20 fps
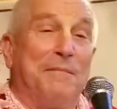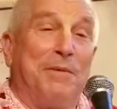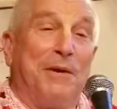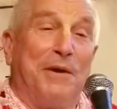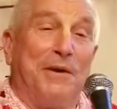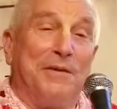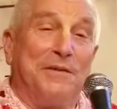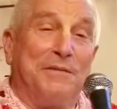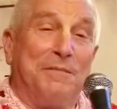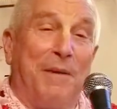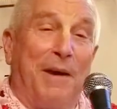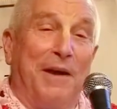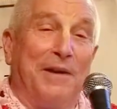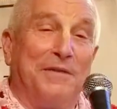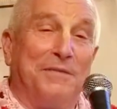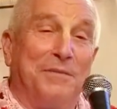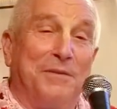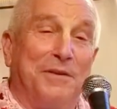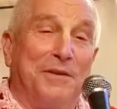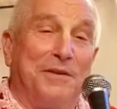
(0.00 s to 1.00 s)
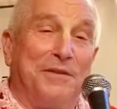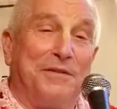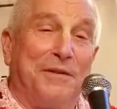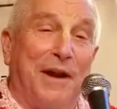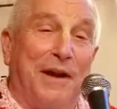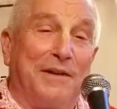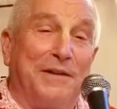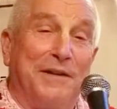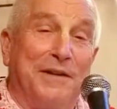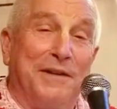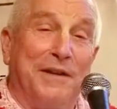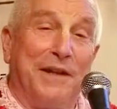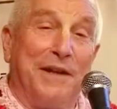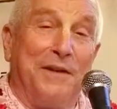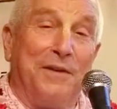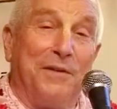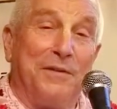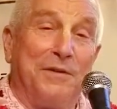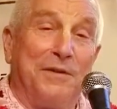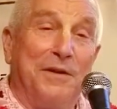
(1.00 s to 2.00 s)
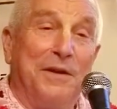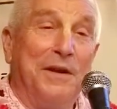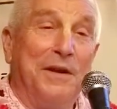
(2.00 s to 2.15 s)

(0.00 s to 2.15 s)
parents' minds were distracted, and they looked